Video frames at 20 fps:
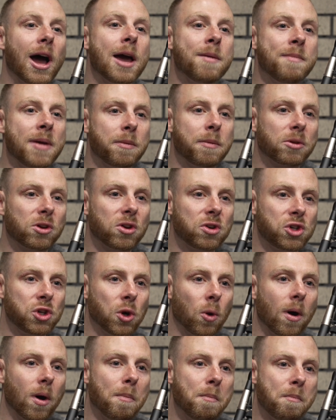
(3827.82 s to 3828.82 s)
I'm able to
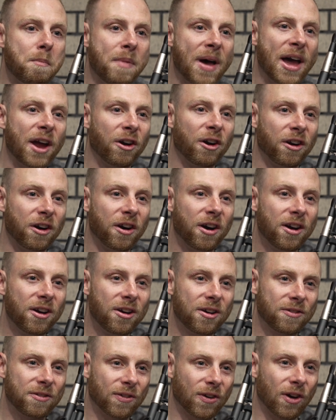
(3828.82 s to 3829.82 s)
show up better
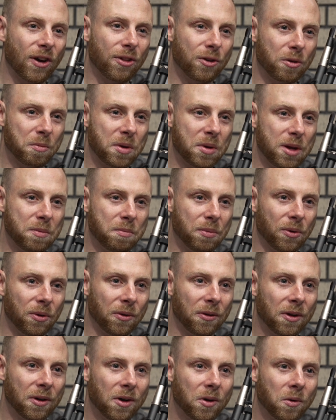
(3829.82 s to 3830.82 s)
for other
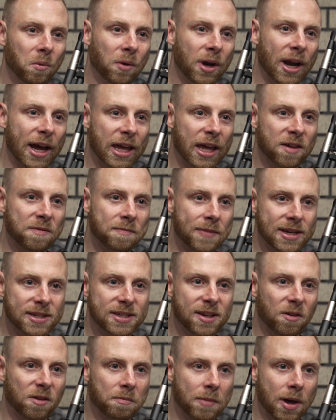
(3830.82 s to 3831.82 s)
people when I give
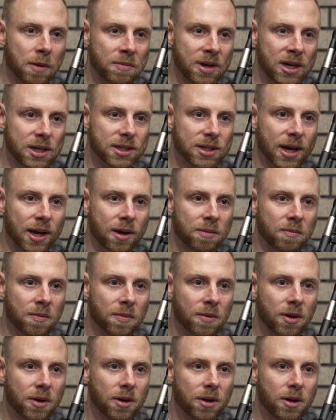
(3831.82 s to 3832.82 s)
myself my me time.
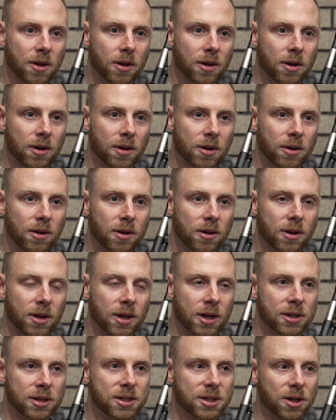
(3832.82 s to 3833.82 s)
Yeah.
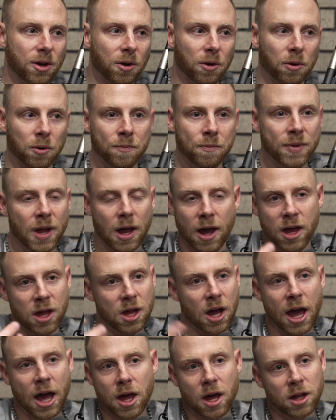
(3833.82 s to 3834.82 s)
And so
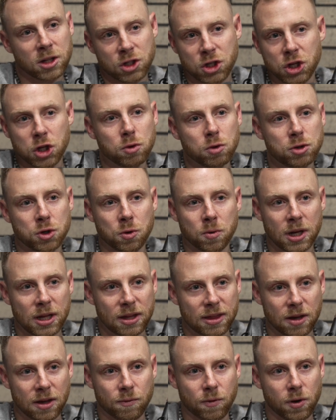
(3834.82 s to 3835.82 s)
I do you do
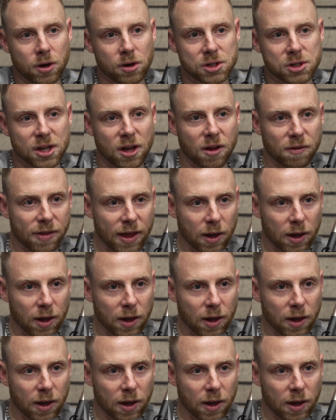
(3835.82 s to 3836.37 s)
anything for yourself?